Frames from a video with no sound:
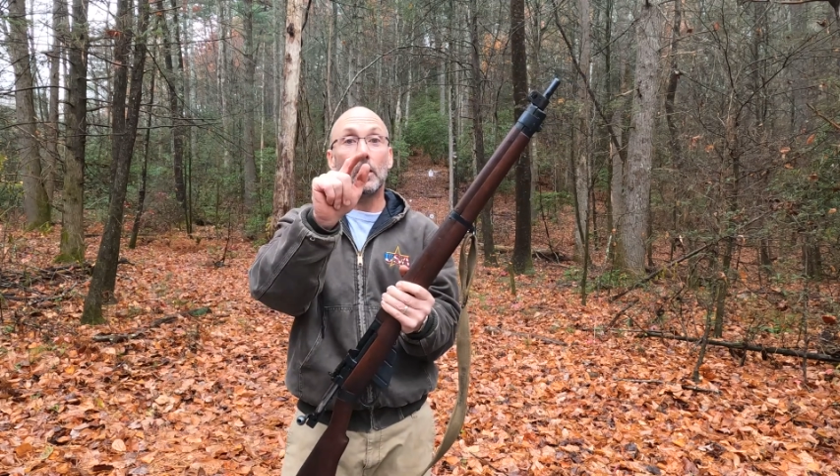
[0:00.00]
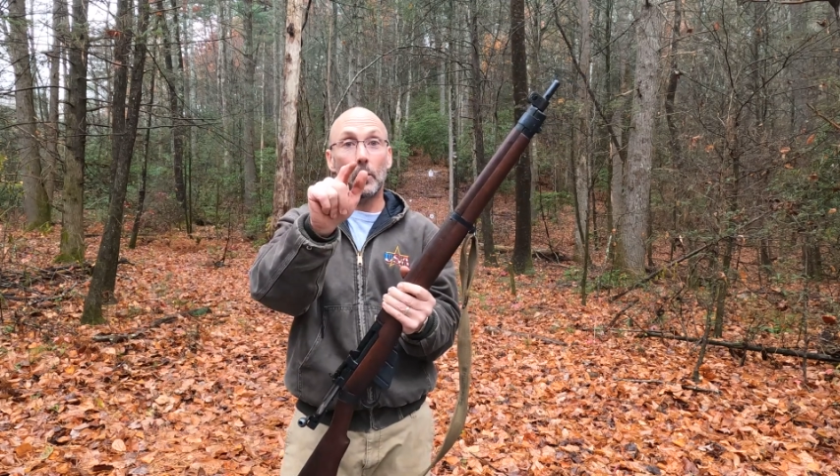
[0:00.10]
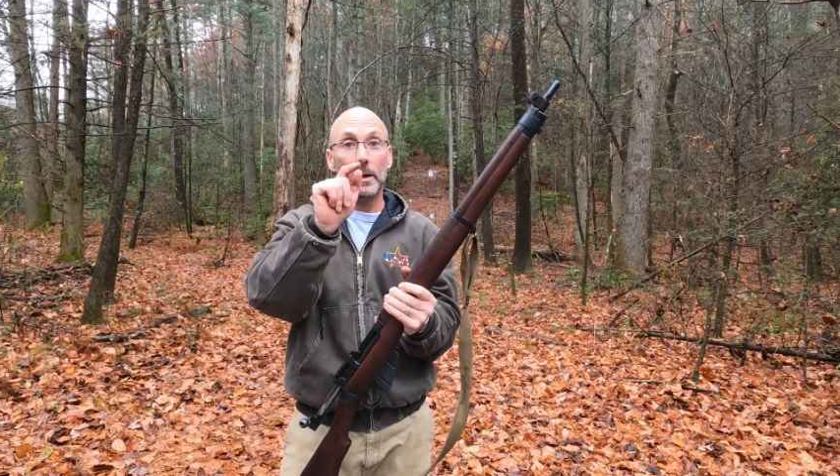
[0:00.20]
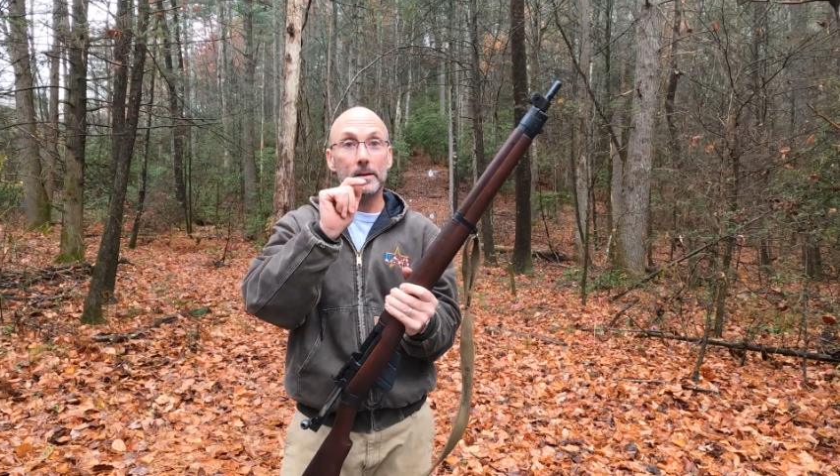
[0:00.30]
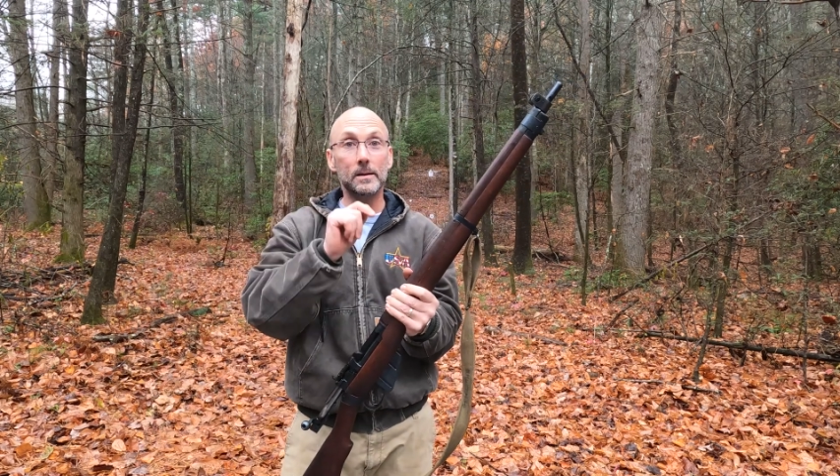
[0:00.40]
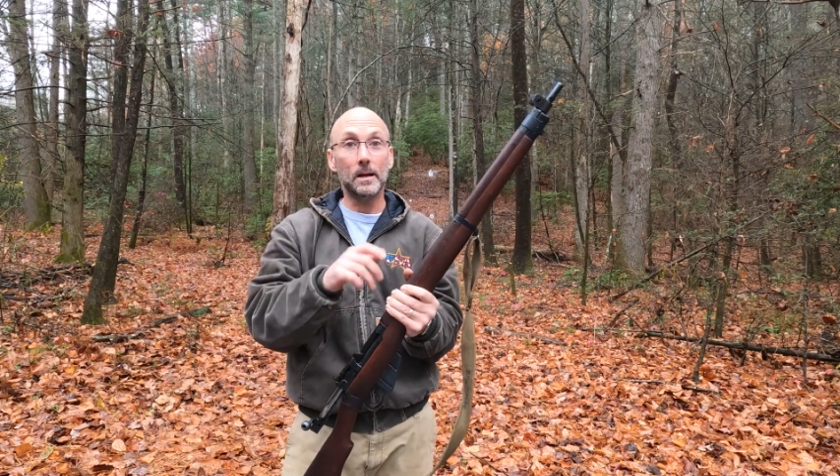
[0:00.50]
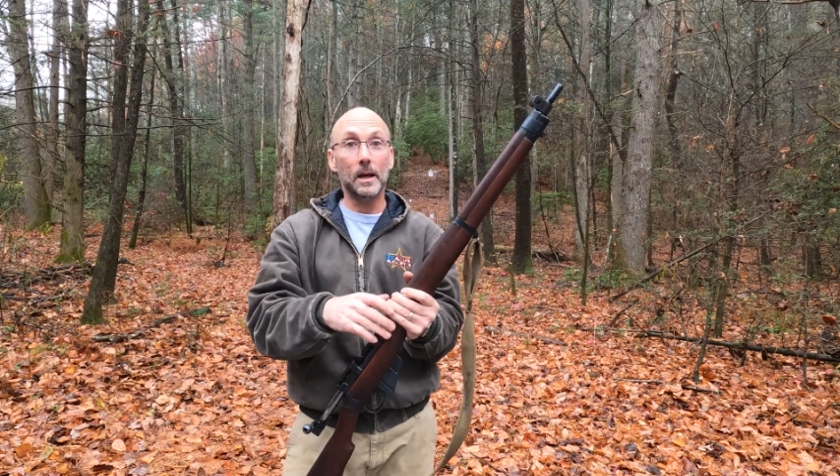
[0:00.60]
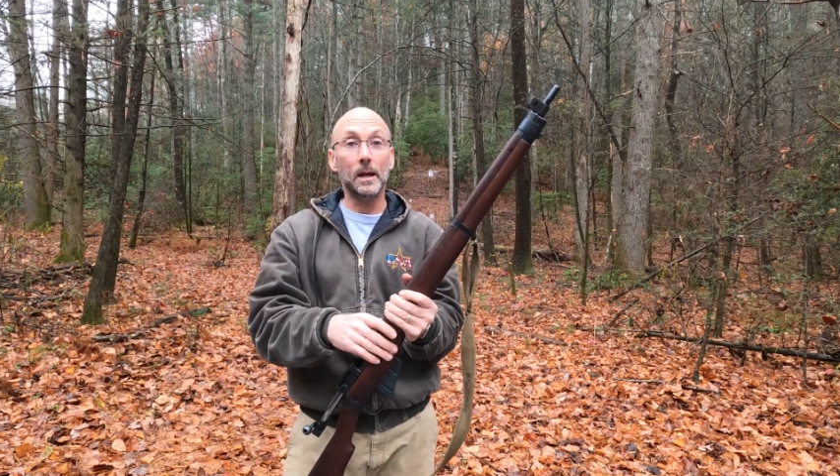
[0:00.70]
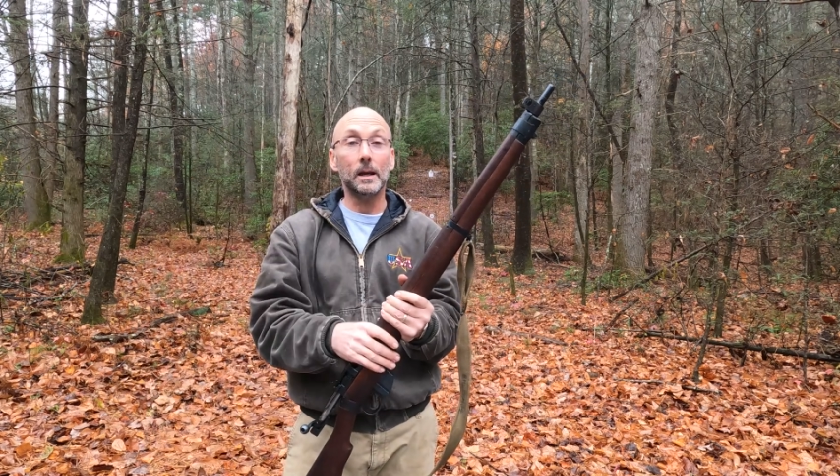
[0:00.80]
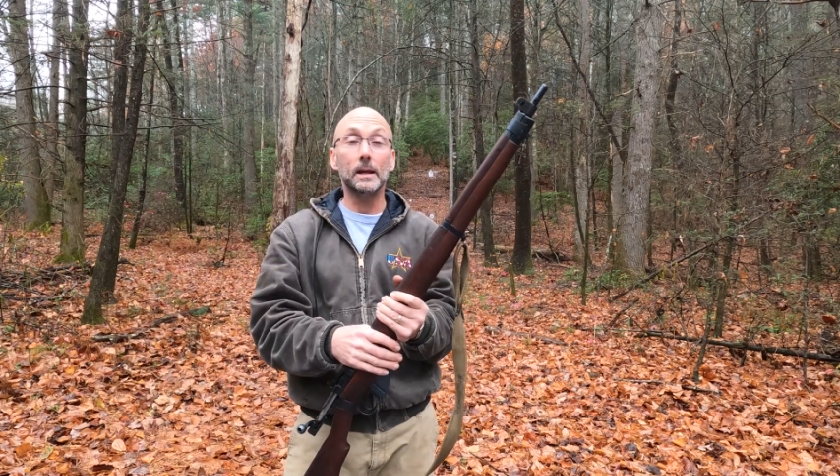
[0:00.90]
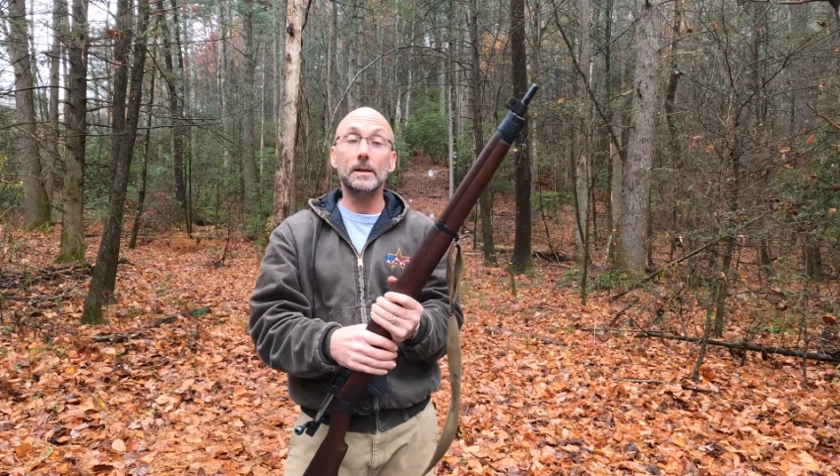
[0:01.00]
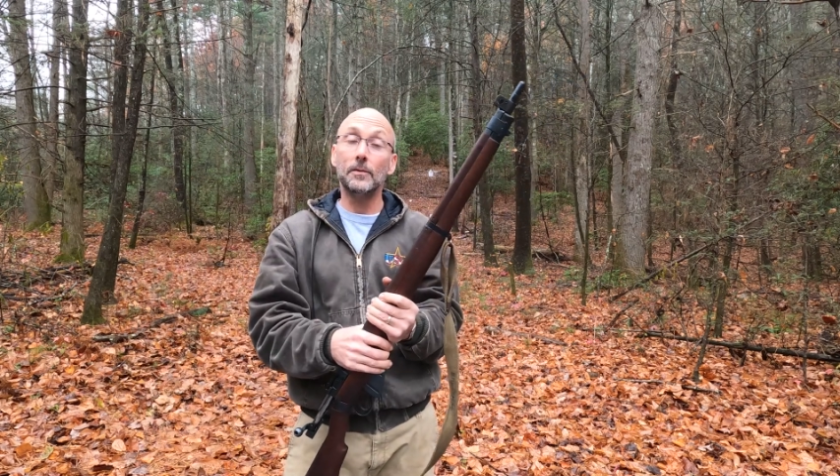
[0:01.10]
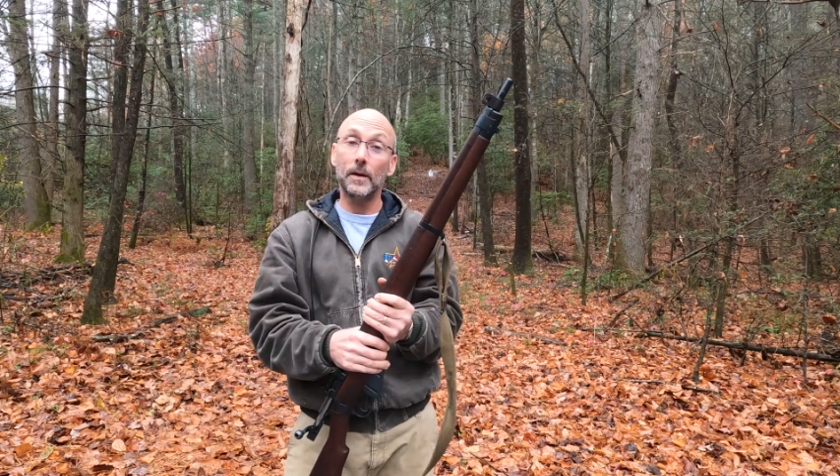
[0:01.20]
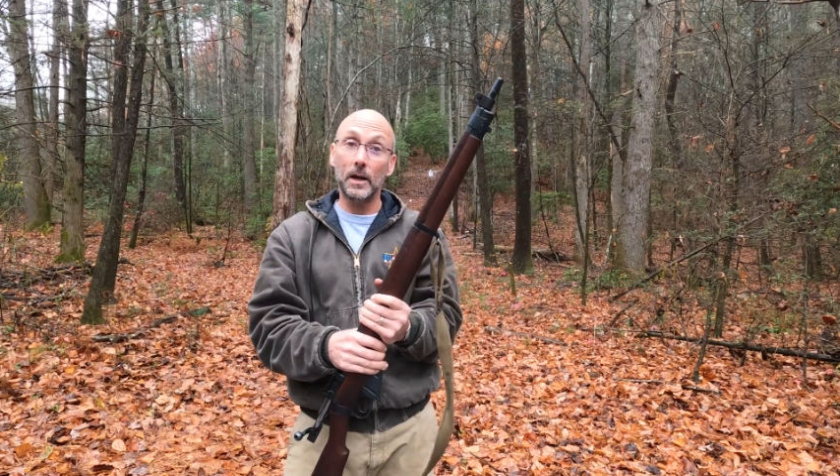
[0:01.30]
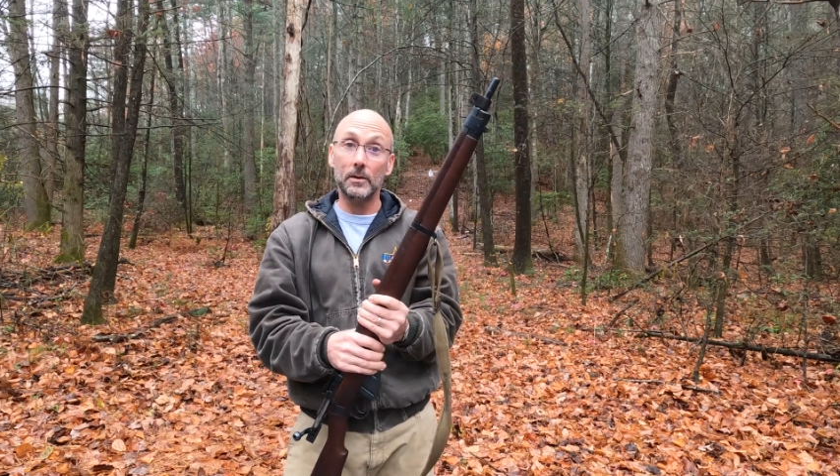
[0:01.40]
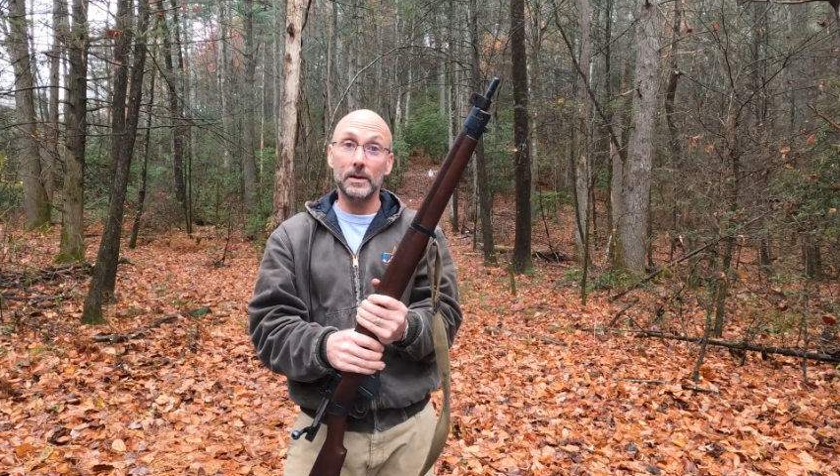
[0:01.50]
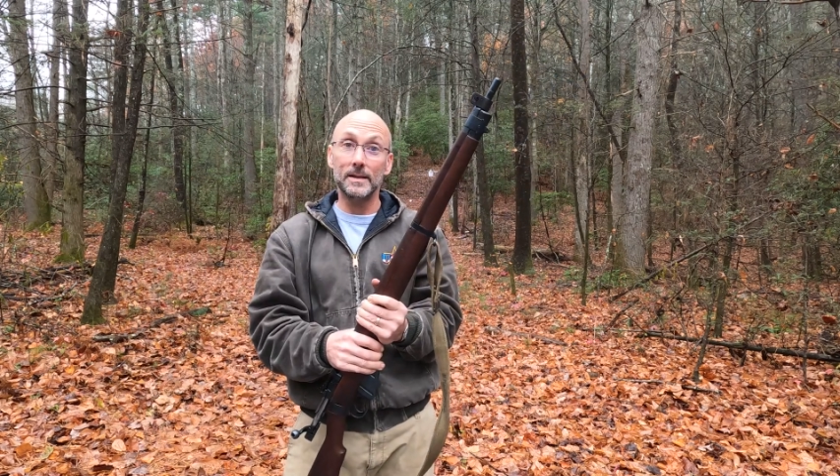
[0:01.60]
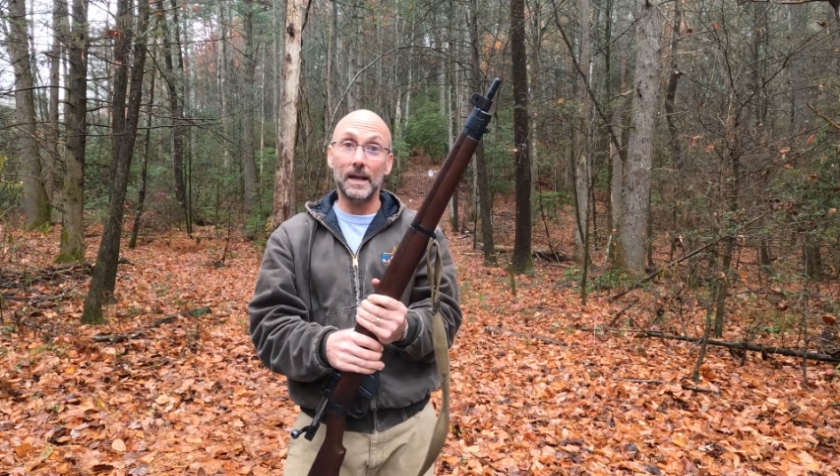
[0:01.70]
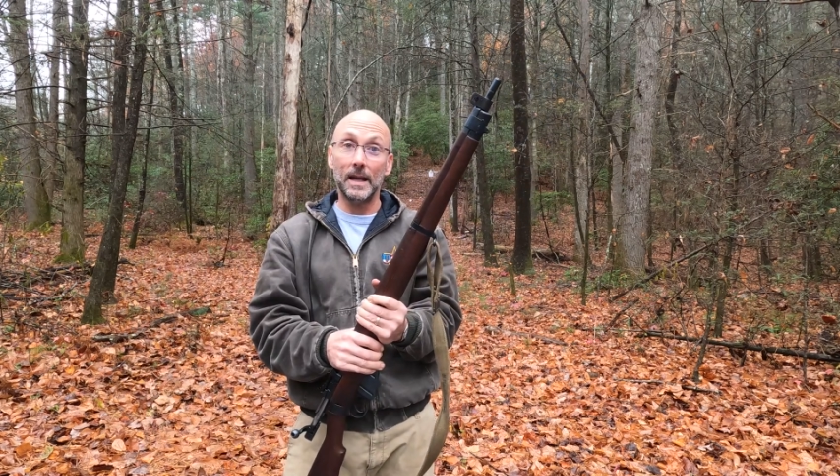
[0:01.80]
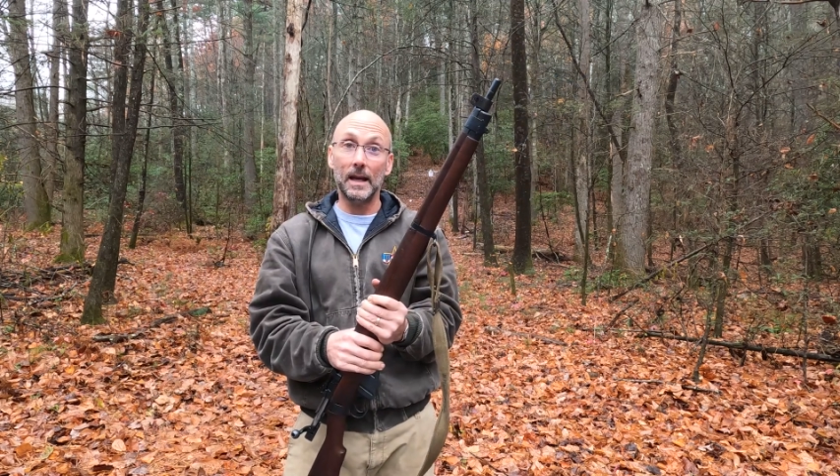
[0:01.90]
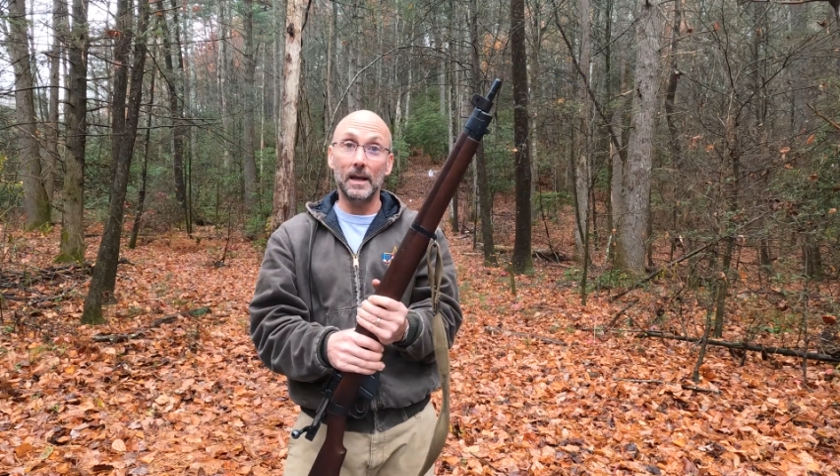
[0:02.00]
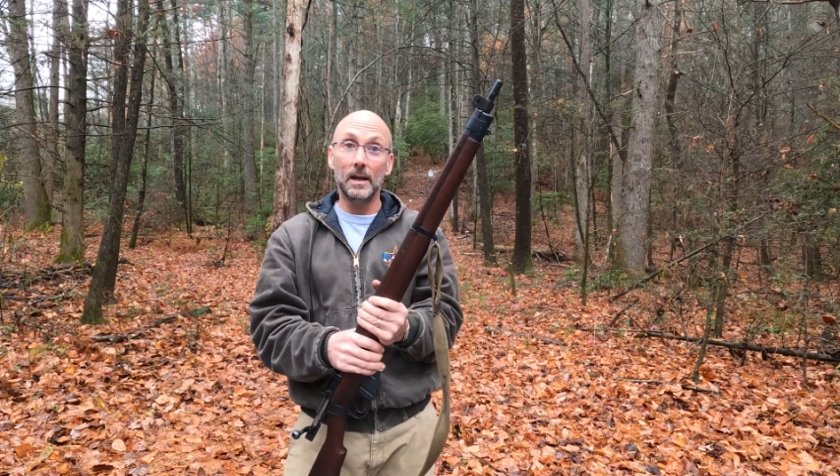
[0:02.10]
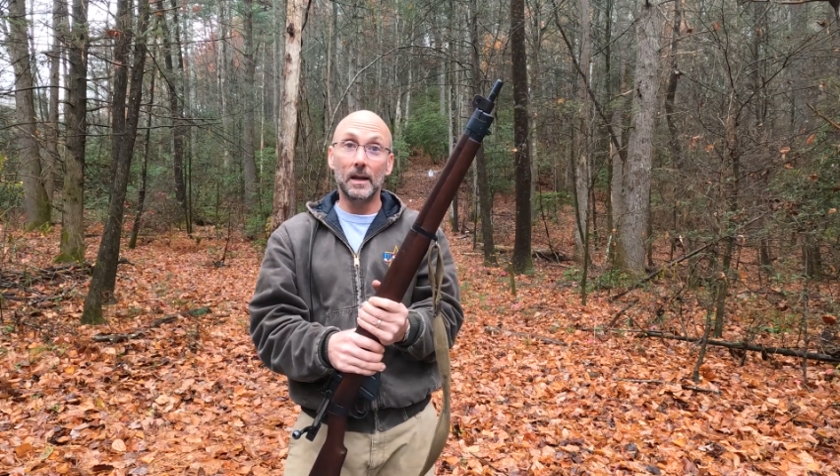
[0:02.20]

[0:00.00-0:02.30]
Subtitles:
What is today? It's Veterans Day,